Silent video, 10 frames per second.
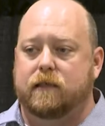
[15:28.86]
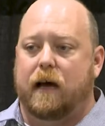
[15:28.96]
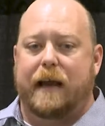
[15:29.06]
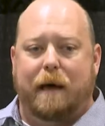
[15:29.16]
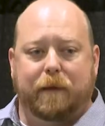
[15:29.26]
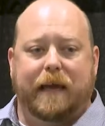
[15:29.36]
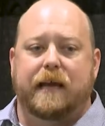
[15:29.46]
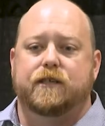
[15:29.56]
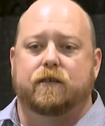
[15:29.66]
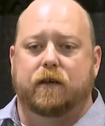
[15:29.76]
an
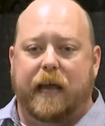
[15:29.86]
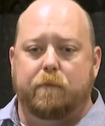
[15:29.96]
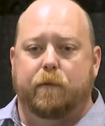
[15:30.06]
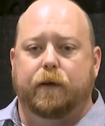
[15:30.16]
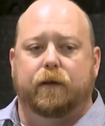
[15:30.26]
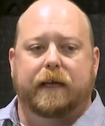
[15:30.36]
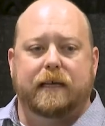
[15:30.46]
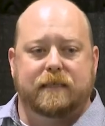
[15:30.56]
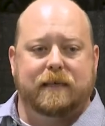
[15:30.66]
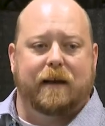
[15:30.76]
application or a capability
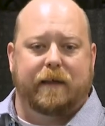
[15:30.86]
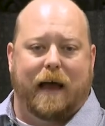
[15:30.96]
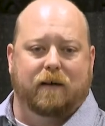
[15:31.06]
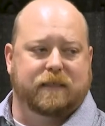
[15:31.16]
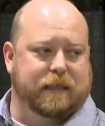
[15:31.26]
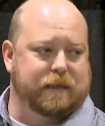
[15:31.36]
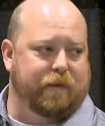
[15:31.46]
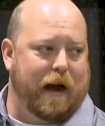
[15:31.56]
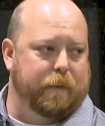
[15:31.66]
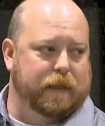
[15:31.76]
inside of the IL6
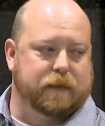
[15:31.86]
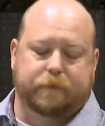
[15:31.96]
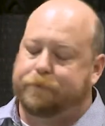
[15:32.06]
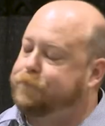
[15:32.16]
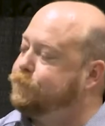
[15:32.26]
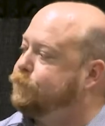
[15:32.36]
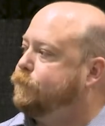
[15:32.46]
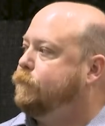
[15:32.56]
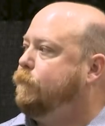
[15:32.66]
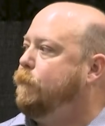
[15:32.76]
environments?
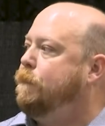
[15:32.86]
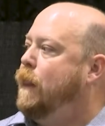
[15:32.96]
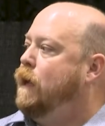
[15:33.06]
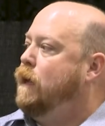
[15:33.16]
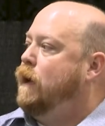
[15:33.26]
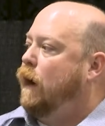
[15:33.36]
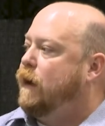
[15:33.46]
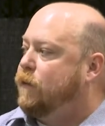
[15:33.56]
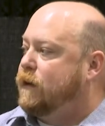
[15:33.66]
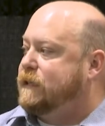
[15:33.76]

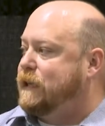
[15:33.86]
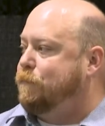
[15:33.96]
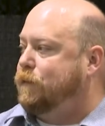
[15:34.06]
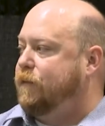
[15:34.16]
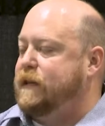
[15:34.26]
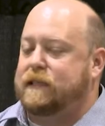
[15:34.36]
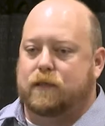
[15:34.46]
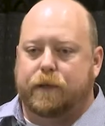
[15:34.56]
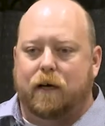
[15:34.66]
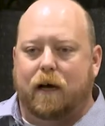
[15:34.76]
Another example of this is
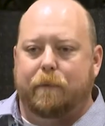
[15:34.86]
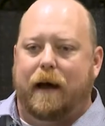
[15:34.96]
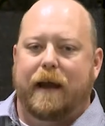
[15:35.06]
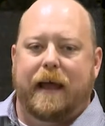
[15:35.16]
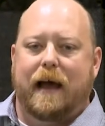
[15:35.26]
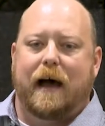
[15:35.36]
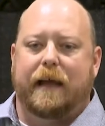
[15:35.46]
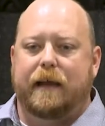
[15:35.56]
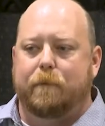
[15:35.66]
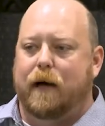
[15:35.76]
we talk about AI
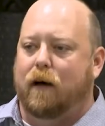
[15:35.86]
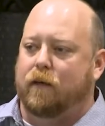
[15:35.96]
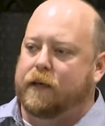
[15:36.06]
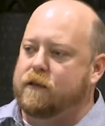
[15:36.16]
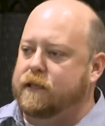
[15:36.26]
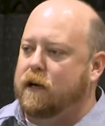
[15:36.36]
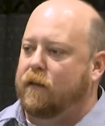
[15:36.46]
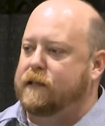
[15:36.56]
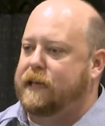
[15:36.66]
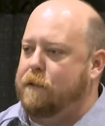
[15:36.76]
and ML and using all
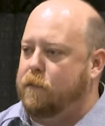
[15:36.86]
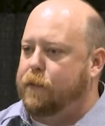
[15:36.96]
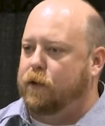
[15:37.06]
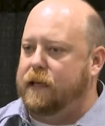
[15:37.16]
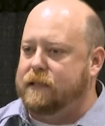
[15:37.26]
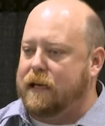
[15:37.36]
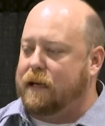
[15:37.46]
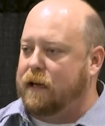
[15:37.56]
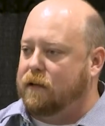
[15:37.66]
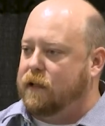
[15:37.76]
these capabilities that
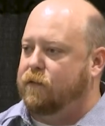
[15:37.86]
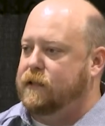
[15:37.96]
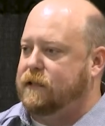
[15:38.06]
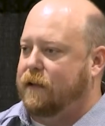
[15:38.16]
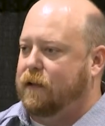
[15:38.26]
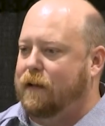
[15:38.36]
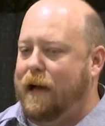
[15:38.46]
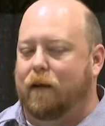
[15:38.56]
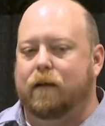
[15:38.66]
kind of live inside the cloud.